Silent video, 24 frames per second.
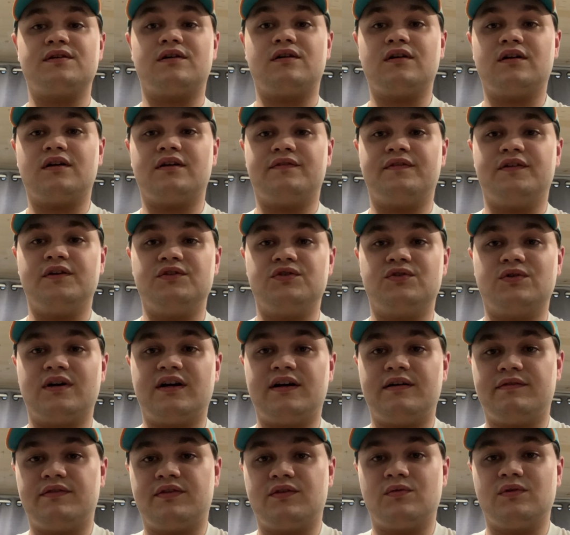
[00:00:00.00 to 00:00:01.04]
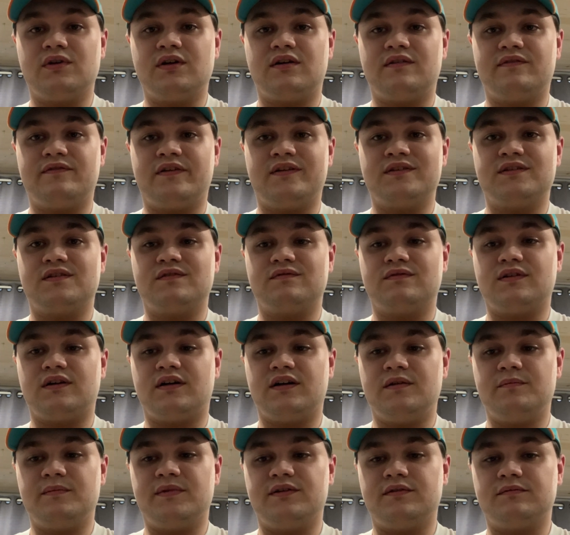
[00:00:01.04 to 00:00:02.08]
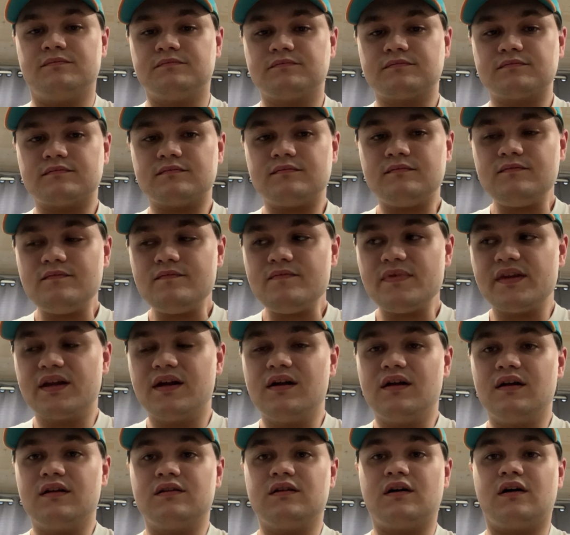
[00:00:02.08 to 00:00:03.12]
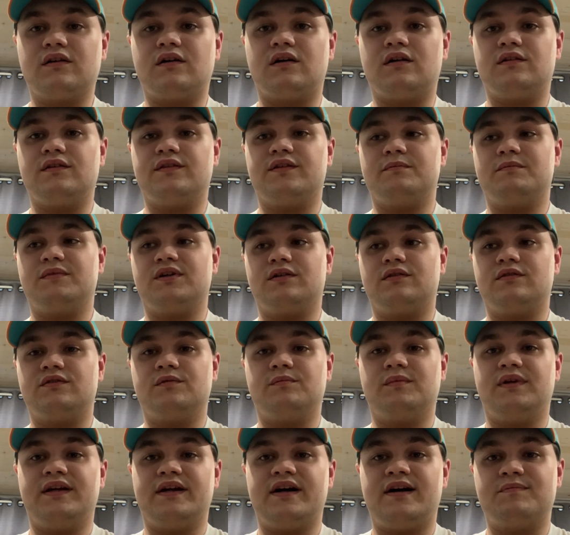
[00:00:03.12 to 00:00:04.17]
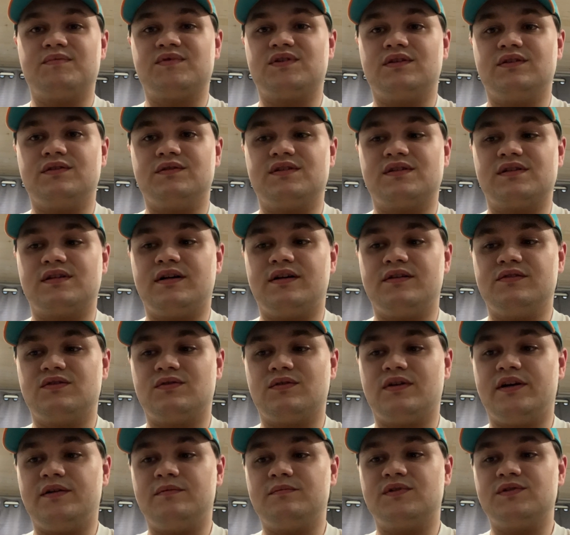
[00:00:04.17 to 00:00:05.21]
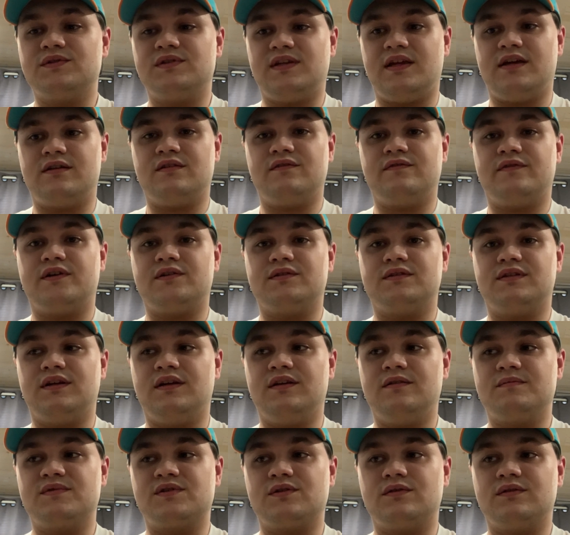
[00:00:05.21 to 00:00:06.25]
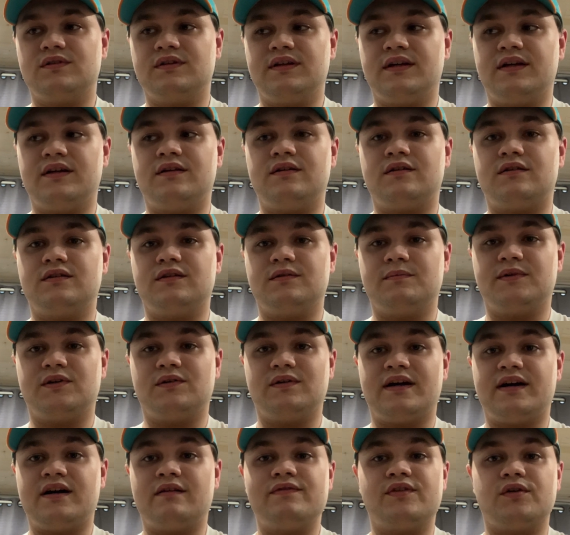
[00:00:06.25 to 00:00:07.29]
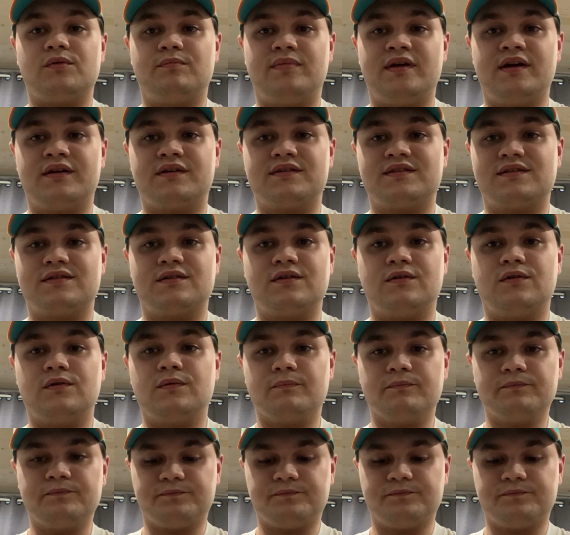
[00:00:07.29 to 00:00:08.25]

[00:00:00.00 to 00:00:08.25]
are, if you draft 3 offensive linemen, not all of them are going to be absolute studs, right? Most NFL teams only hit on about half their picks, so